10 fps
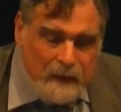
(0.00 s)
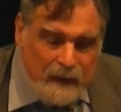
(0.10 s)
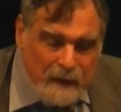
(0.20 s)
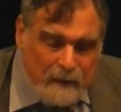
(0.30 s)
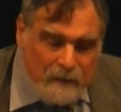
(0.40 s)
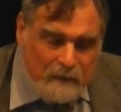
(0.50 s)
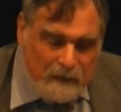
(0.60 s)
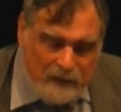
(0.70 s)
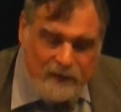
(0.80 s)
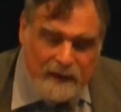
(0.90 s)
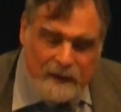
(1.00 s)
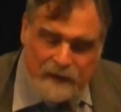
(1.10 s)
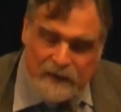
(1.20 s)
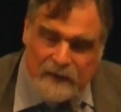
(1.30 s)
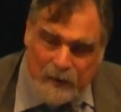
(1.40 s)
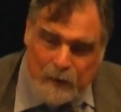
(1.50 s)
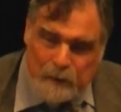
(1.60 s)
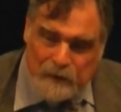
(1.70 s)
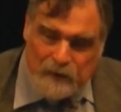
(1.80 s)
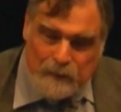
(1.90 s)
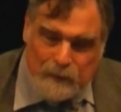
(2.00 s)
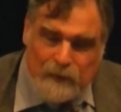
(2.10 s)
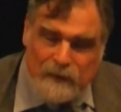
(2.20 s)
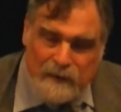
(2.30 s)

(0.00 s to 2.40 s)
And this then is another principle,